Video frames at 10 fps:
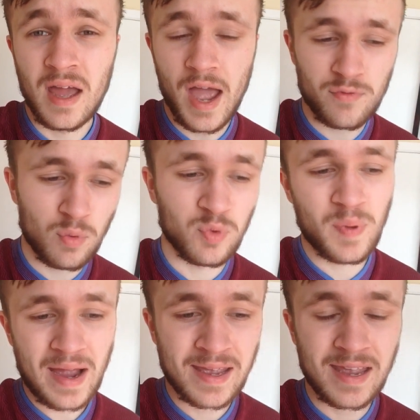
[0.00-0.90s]
Everyone was
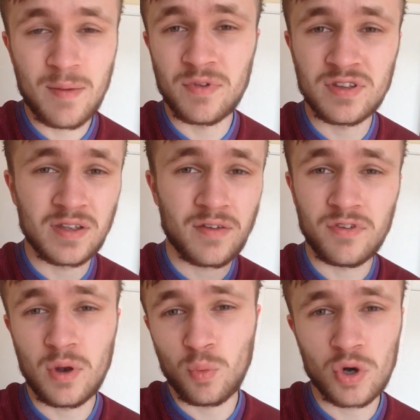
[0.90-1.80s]
backing him. You see, if
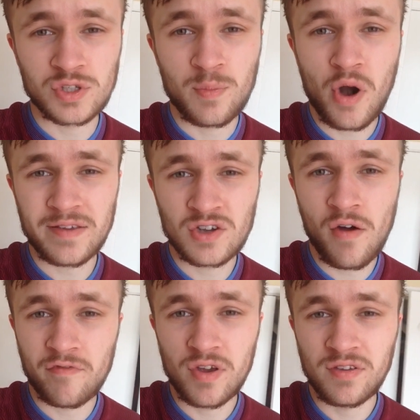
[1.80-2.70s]
you watch the press
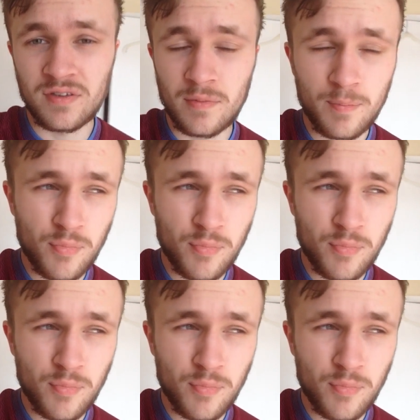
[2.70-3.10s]
conferences,